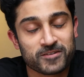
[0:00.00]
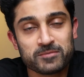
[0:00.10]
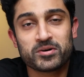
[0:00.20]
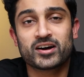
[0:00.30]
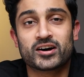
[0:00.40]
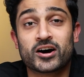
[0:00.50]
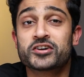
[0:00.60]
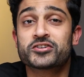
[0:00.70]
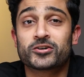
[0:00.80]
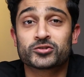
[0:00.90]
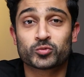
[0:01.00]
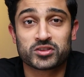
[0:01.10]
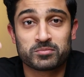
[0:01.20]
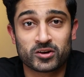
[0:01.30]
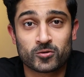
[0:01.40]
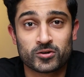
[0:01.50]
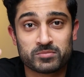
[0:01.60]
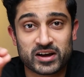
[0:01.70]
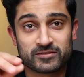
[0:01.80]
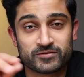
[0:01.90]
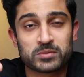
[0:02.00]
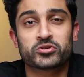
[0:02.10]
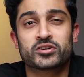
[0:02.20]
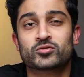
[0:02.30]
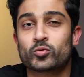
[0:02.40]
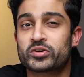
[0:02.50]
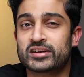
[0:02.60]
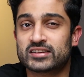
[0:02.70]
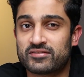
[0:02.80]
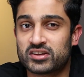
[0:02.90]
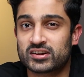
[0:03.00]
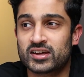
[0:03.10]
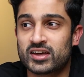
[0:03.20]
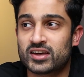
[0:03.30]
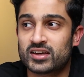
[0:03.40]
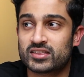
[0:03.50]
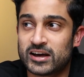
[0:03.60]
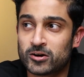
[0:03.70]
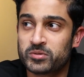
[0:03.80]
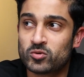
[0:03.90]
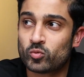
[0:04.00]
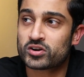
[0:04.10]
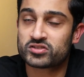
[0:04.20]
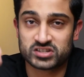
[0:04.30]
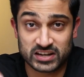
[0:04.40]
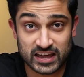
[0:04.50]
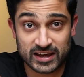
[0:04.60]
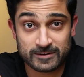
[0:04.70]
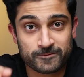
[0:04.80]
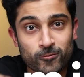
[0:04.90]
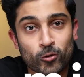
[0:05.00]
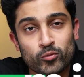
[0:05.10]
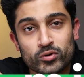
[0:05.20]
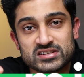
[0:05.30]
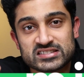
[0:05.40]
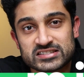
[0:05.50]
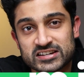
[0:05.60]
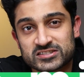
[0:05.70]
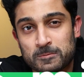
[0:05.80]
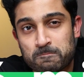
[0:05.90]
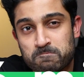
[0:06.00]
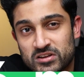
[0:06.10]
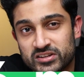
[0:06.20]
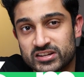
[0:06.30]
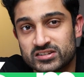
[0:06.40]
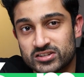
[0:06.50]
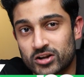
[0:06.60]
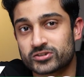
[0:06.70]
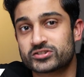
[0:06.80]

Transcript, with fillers: If I bought $100 worth of Bitcoin back in February of 2011, that would be worth today $4.6 million.